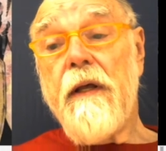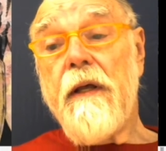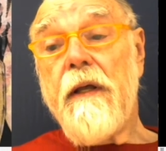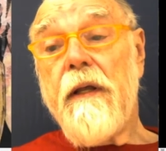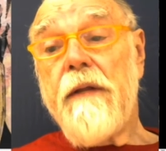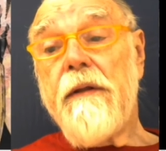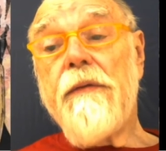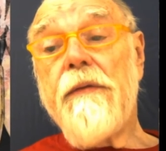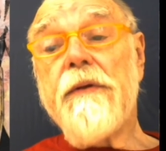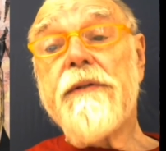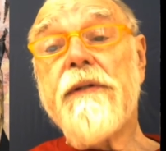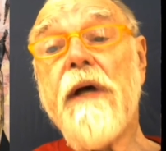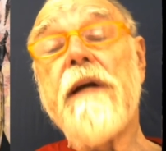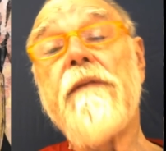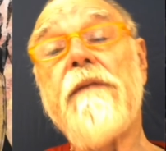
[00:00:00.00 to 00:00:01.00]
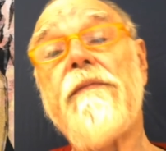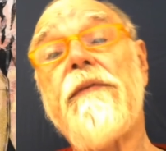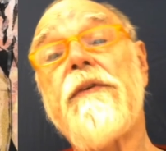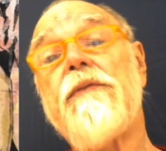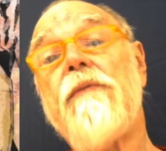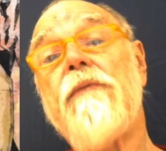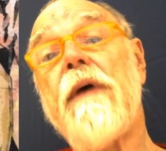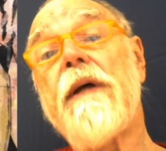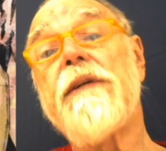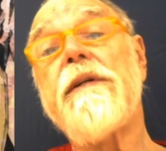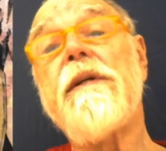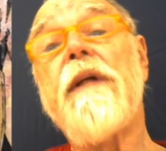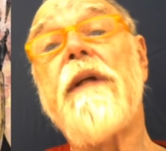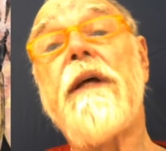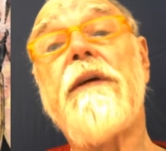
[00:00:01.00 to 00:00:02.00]
The other side of the
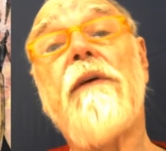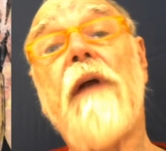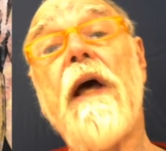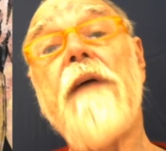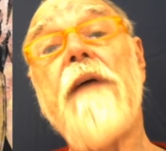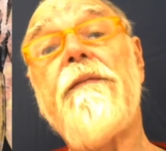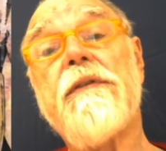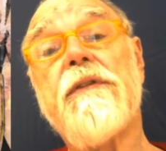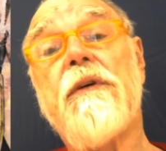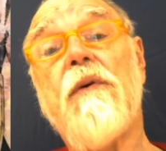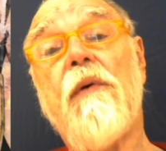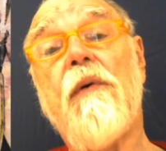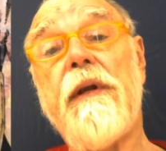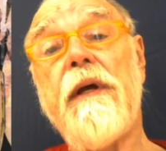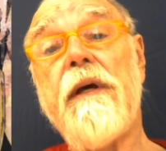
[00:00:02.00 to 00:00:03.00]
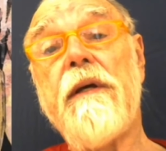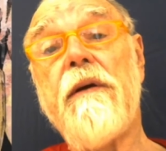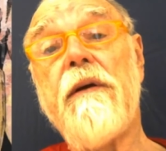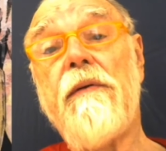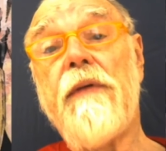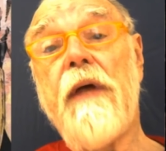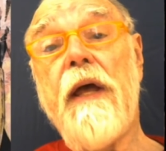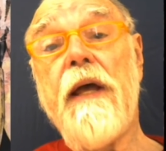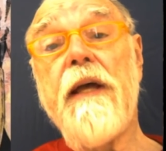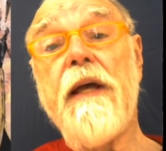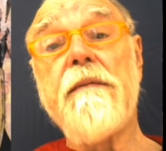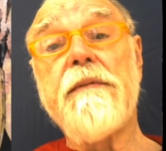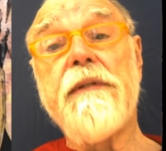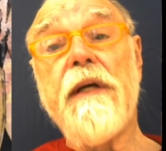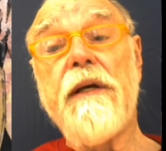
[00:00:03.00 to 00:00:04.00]
direction that your life is going in or the
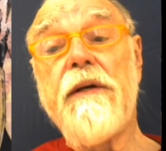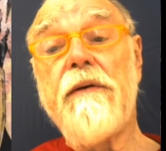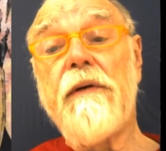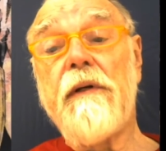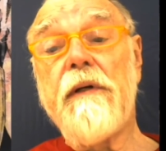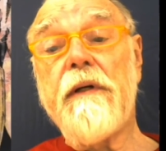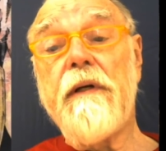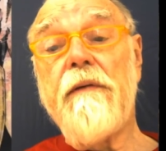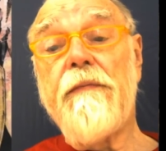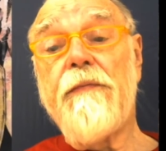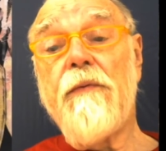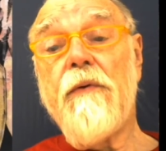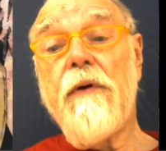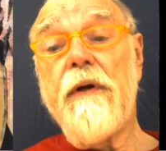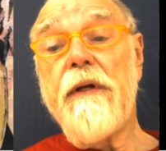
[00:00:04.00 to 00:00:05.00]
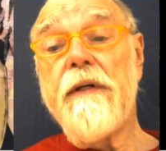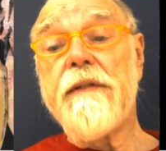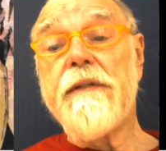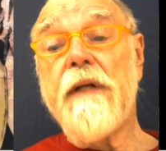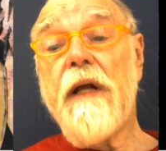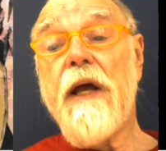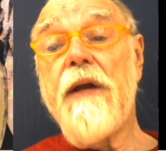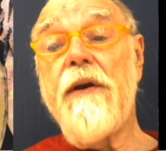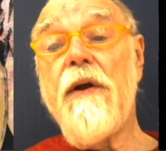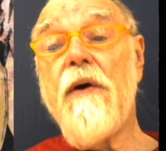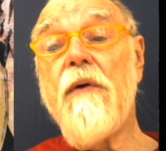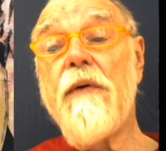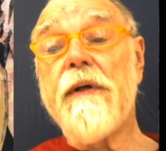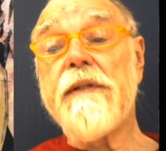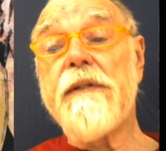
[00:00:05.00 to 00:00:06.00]
aims that you're looking for is that I
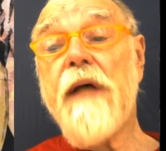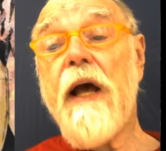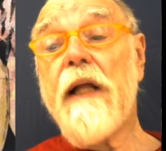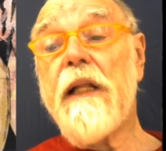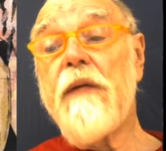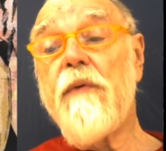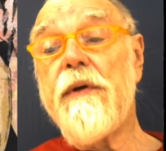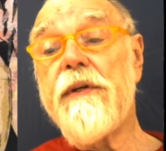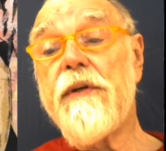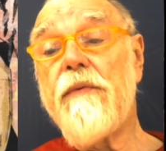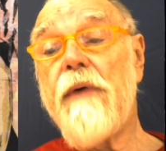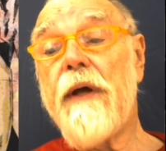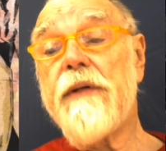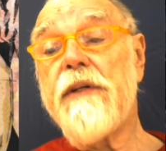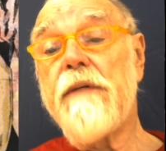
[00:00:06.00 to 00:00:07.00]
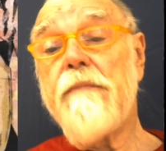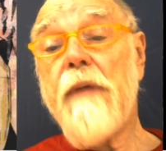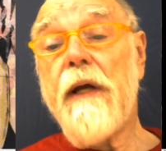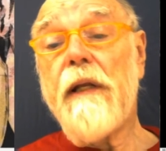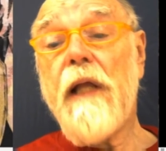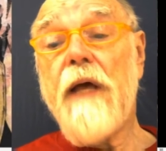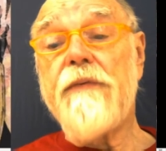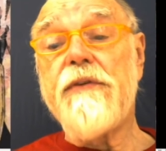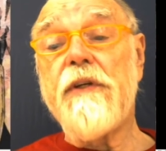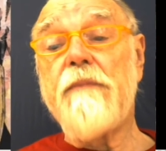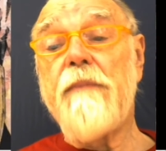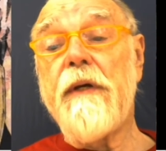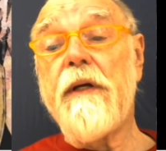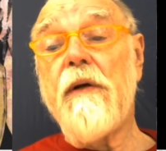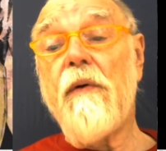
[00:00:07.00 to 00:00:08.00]
know exactly what direction my life should
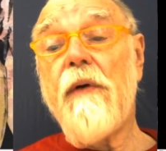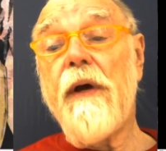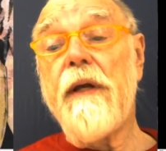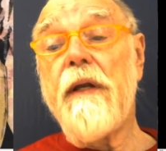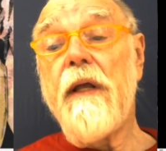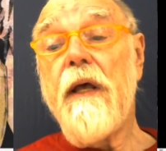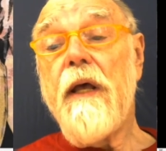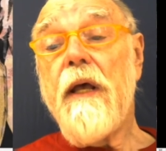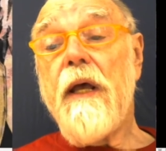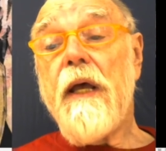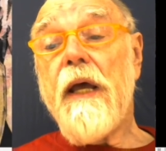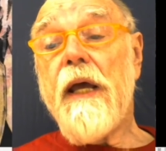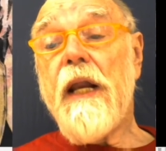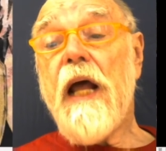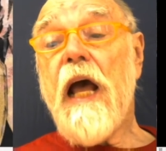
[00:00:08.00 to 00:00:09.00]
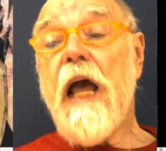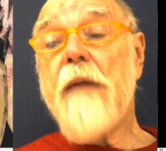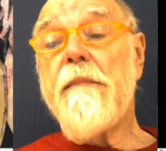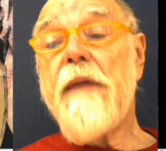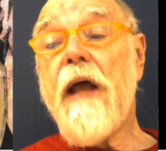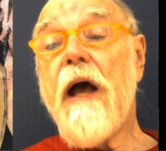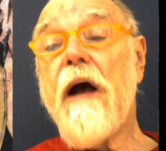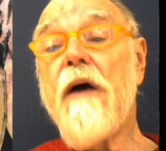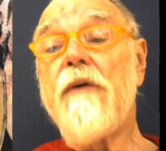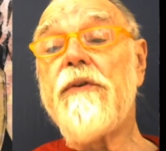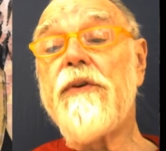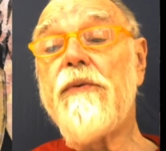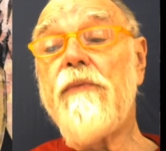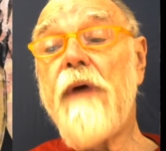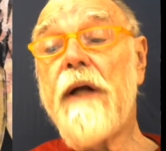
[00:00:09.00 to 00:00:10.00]
be going, and I am now
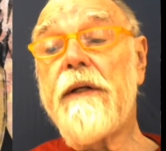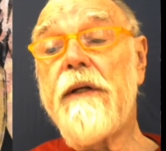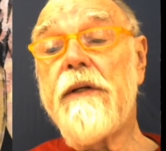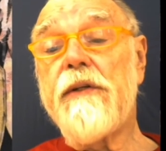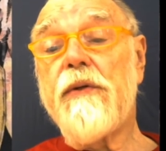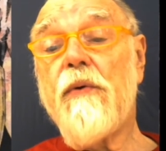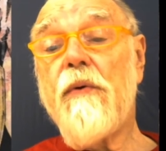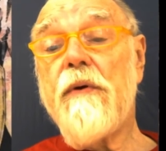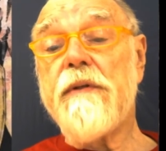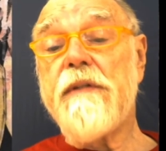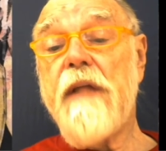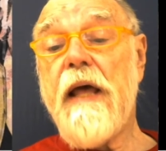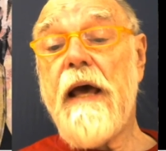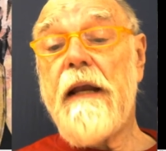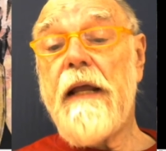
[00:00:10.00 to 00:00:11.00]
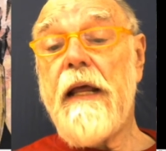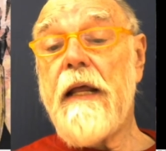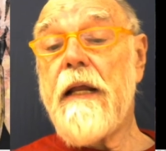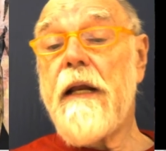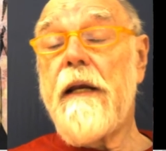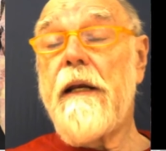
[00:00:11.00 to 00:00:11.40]
directed towards that end.